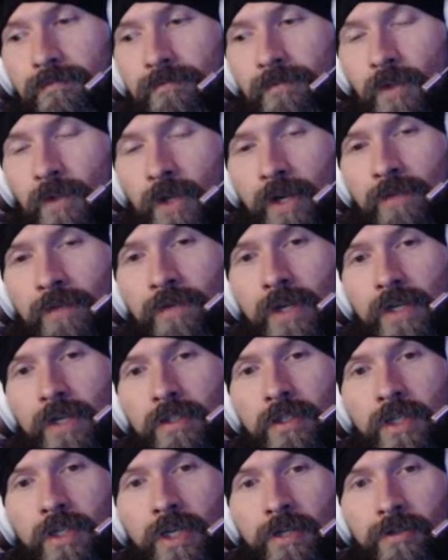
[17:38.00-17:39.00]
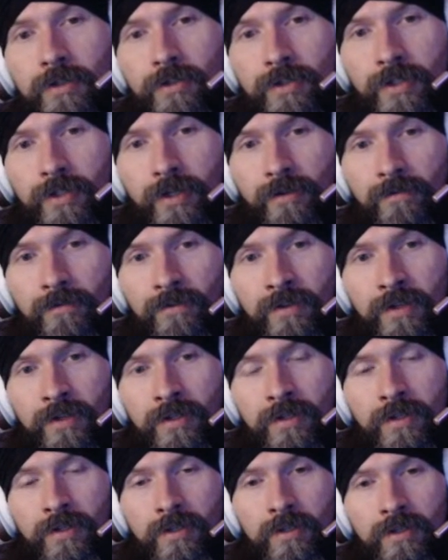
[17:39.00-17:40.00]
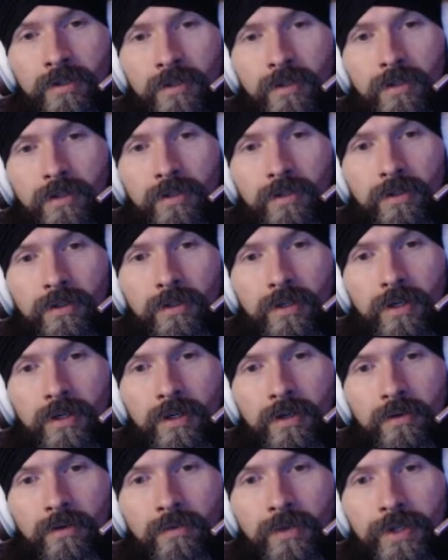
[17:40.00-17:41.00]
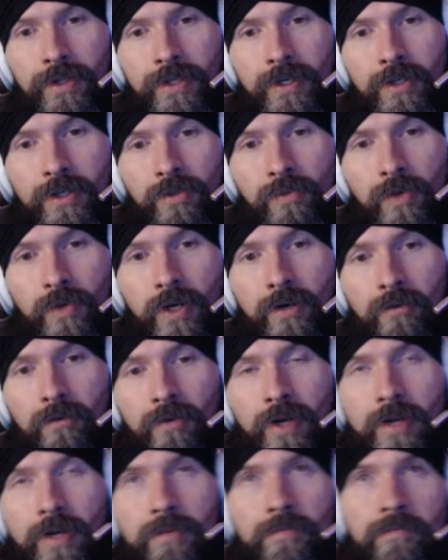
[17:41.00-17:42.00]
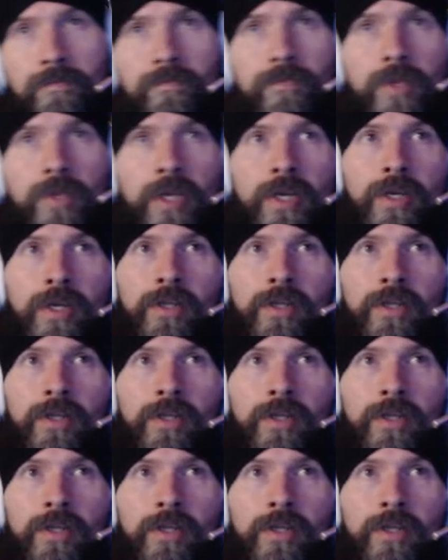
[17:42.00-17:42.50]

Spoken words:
have to educate yourself with it as well, right? And